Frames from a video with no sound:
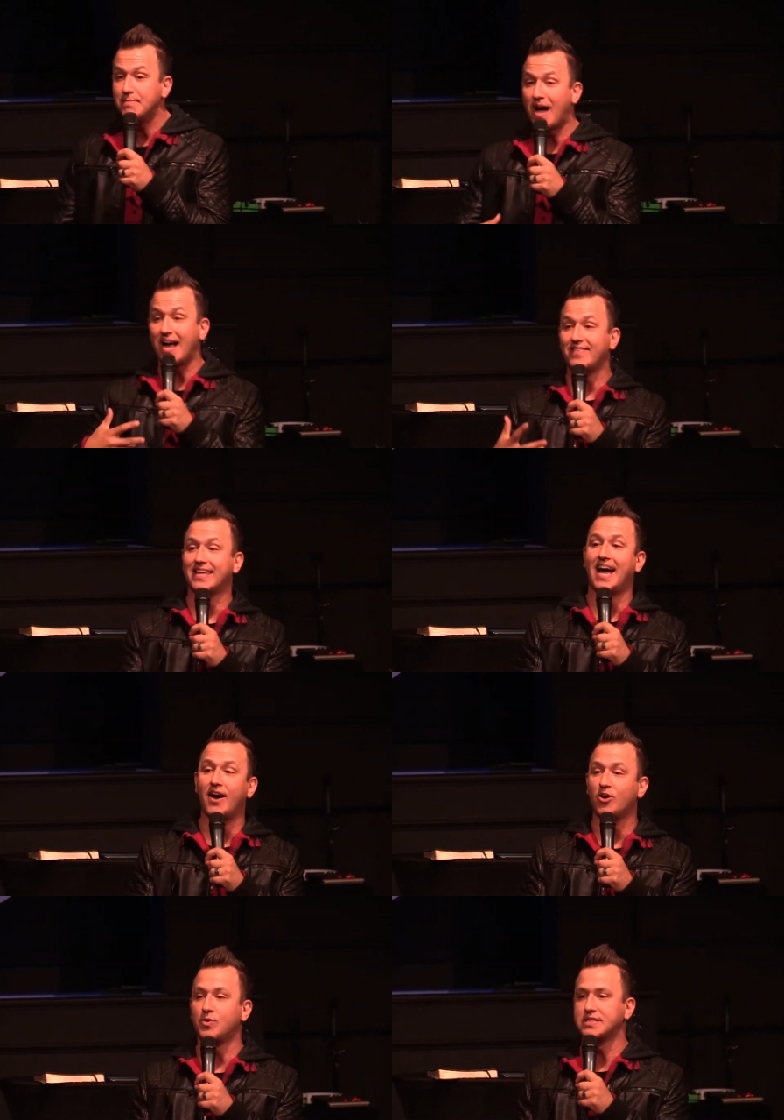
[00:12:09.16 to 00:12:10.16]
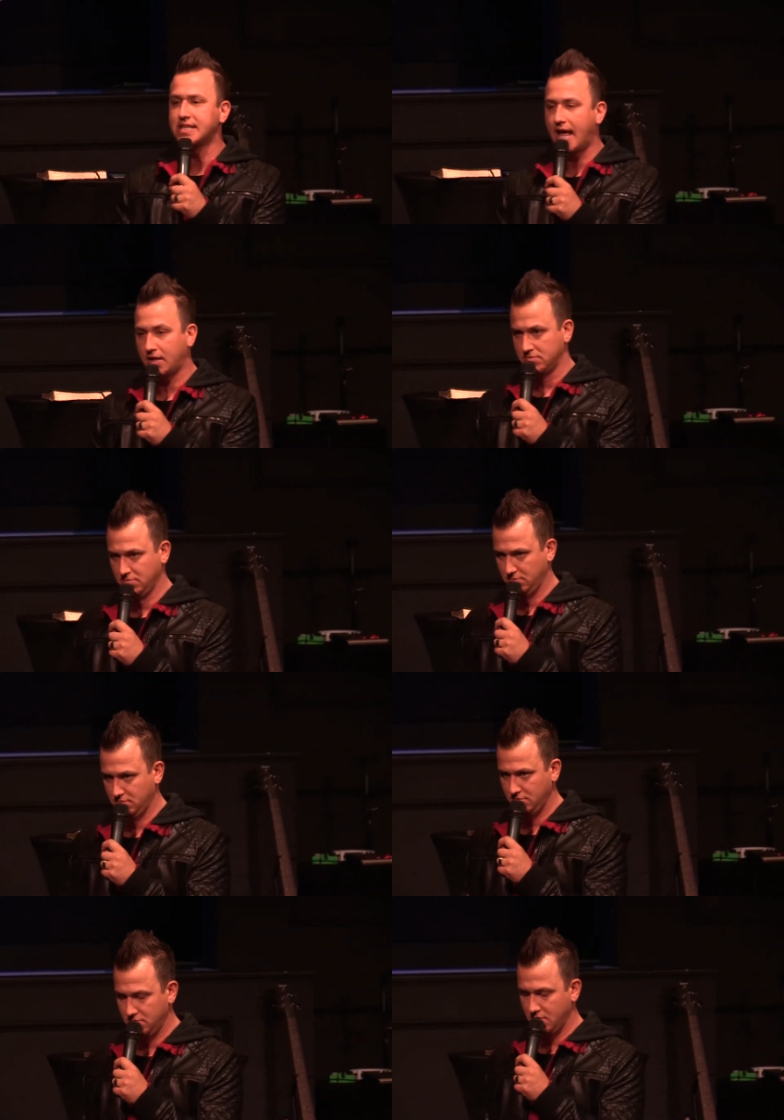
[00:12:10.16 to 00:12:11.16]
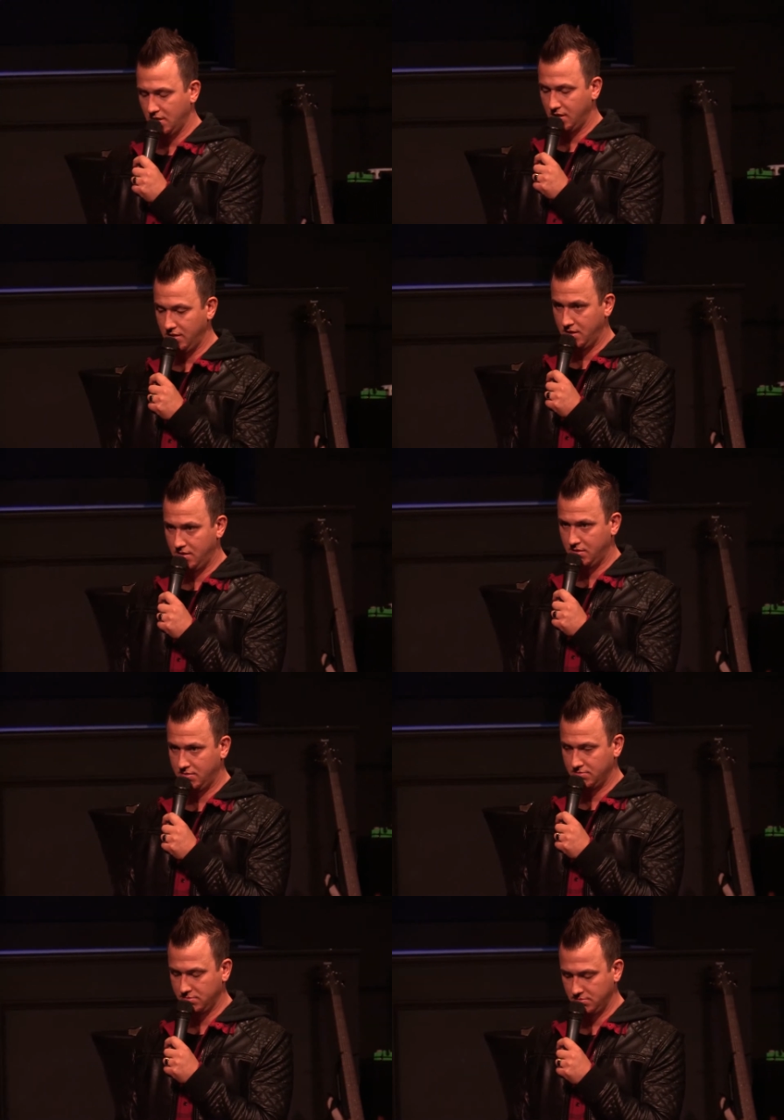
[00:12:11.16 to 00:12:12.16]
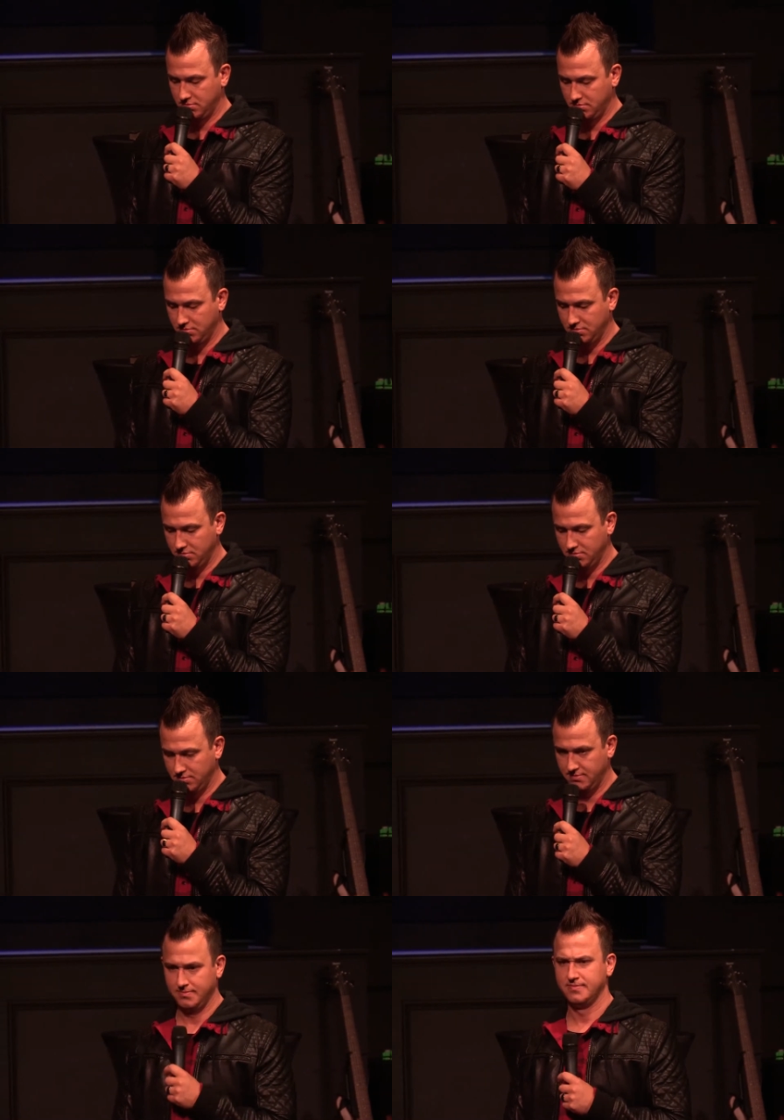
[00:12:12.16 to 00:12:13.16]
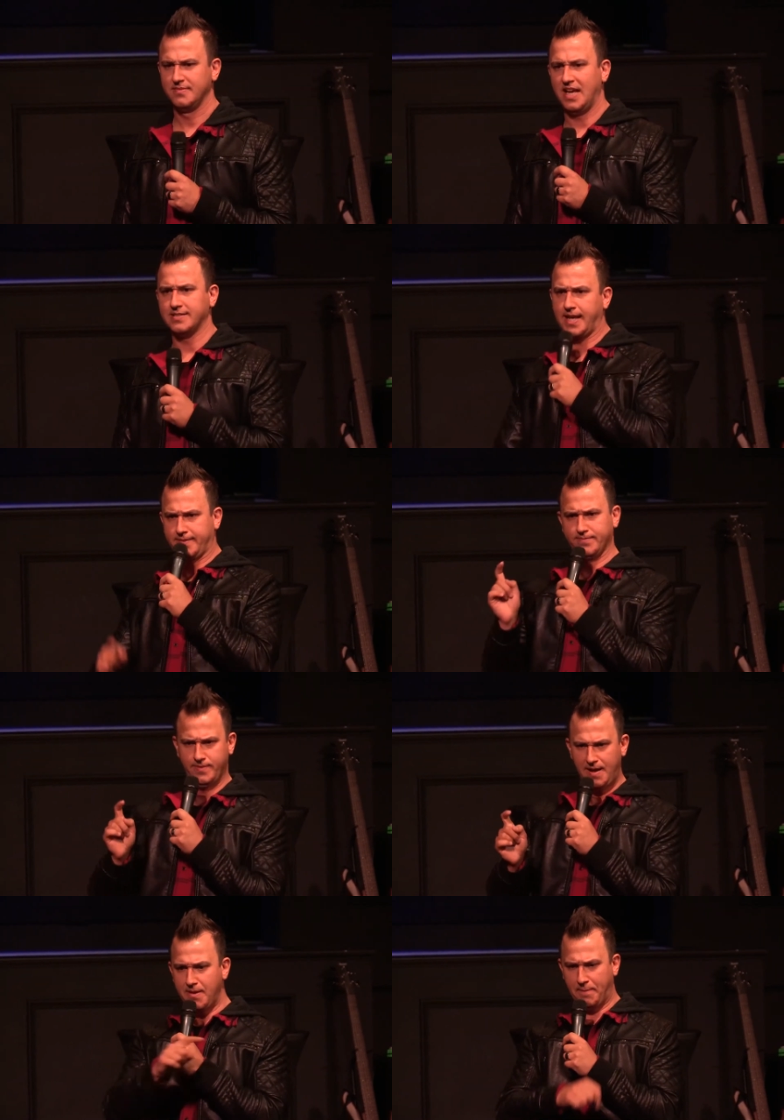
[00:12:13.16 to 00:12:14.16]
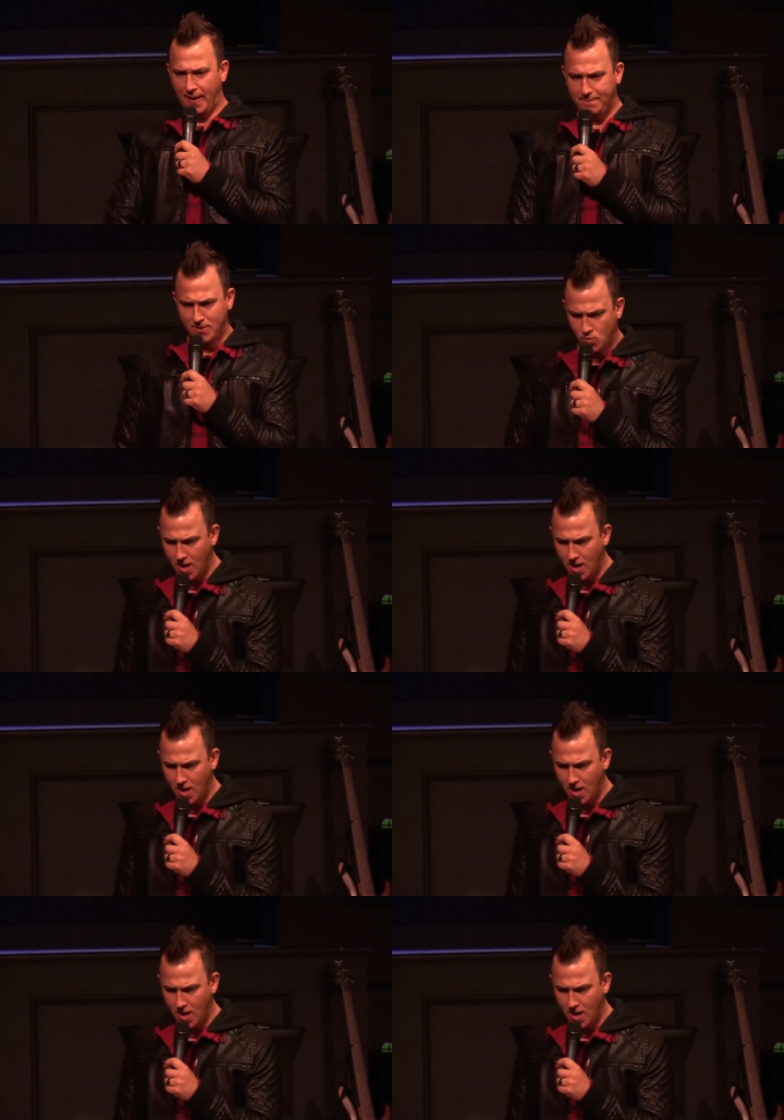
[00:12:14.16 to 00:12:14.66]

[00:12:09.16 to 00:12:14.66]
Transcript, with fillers: behind the counter was like, hello. I was like, I'm gonna pep you